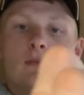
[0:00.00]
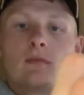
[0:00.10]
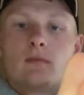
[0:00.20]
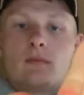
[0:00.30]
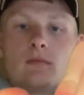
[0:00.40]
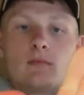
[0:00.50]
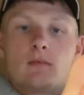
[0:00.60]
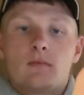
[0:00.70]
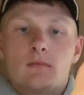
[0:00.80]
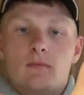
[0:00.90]

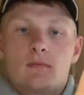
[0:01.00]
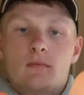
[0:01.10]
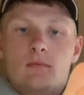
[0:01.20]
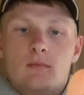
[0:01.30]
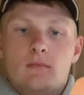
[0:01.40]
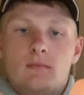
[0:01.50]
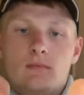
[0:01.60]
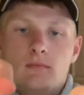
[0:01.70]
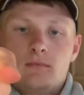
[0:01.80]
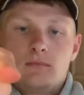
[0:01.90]

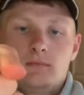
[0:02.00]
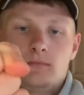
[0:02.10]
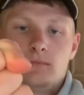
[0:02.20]
[no speech]